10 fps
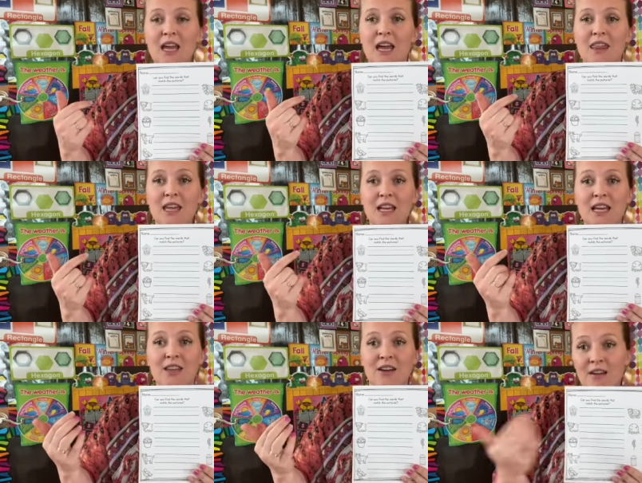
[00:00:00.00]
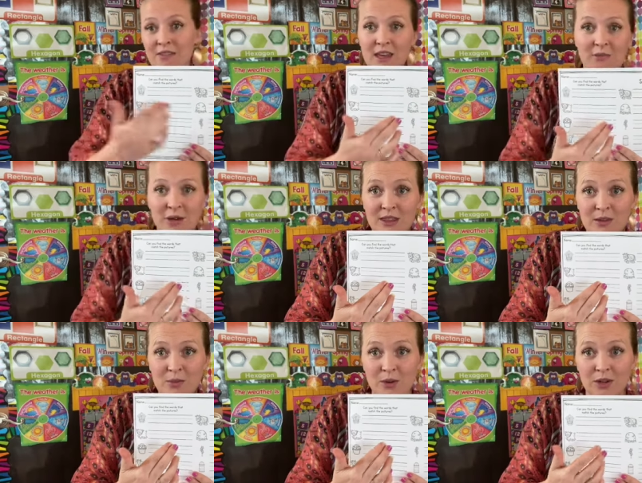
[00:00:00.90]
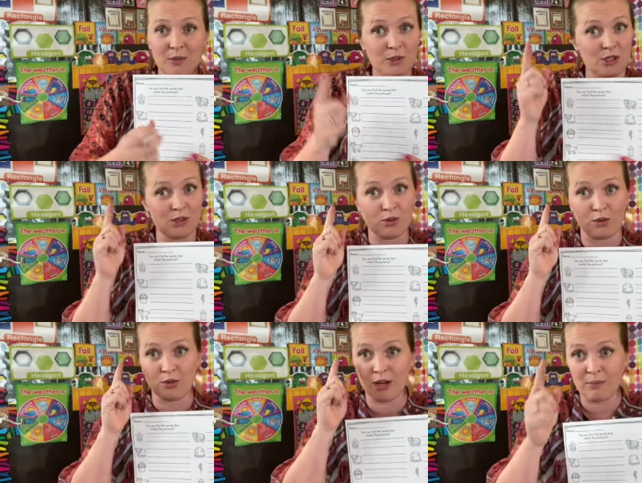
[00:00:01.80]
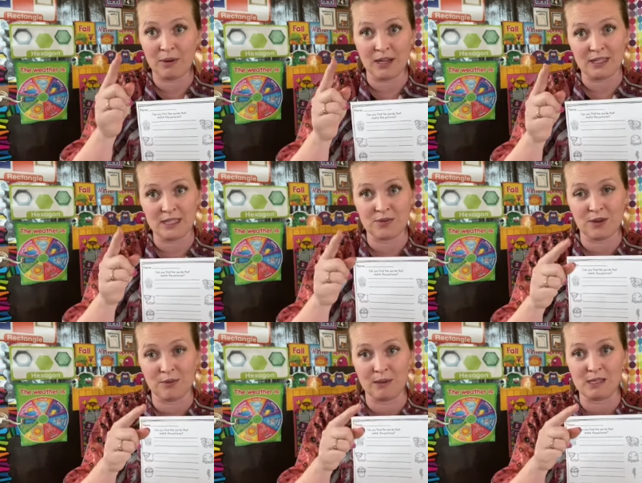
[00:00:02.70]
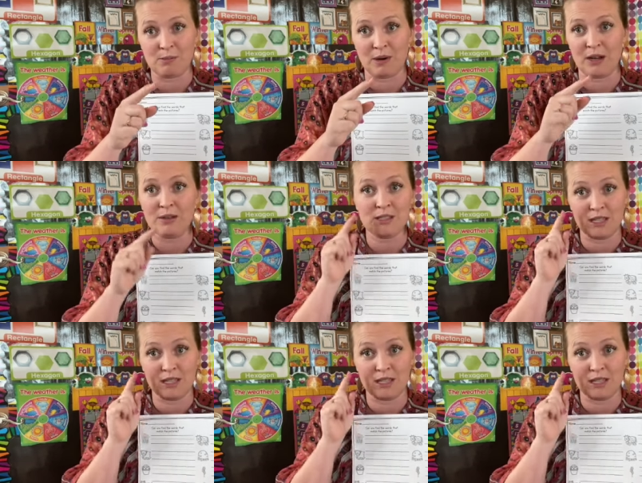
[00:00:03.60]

And then either have them write the word, which is great practice for all my sprouts.